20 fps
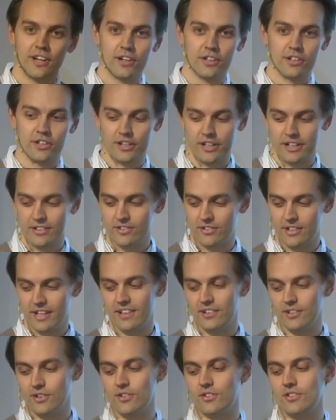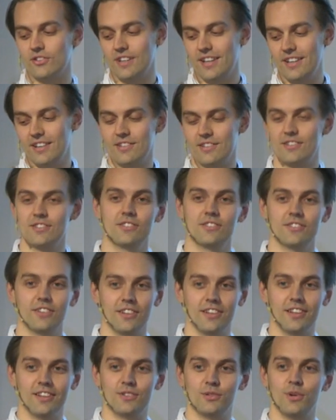our current status is
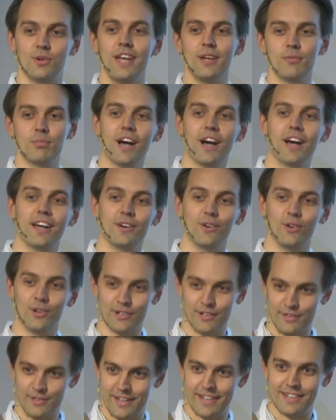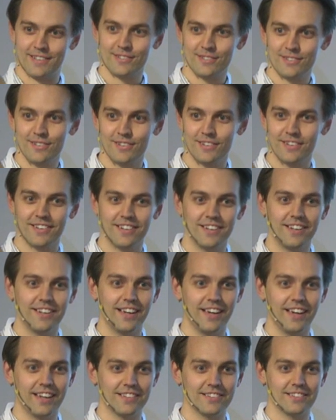to API all the things.
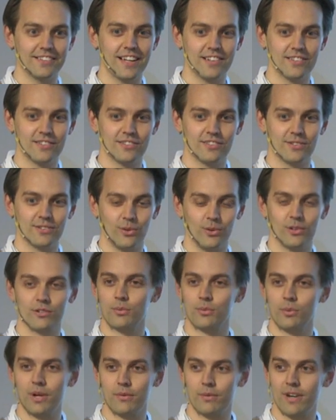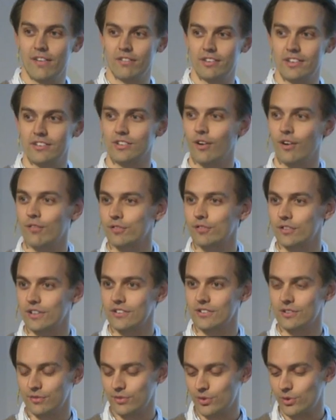And that's also why we have this
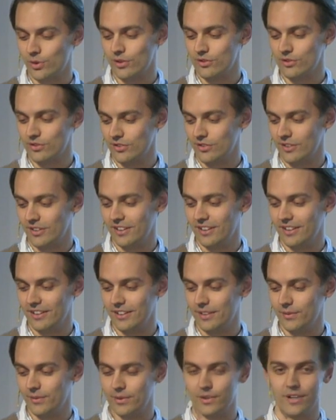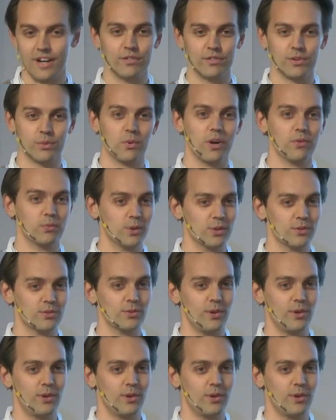conference, of course, where everyone wants to